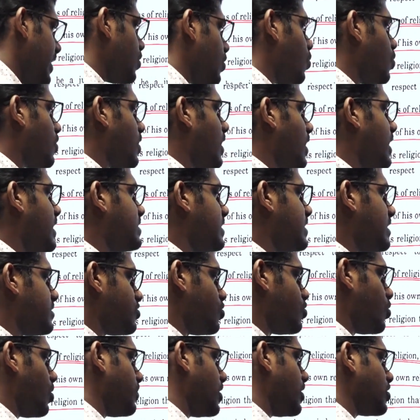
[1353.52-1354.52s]
their own religious
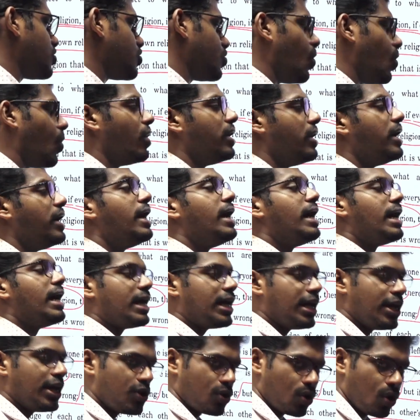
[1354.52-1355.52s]
denomination. No,
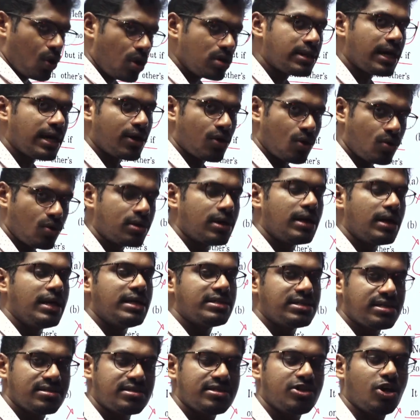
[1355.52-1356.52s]
he know their own
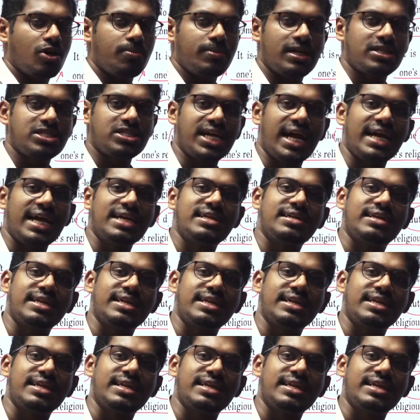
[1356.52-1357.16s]
religious denomination and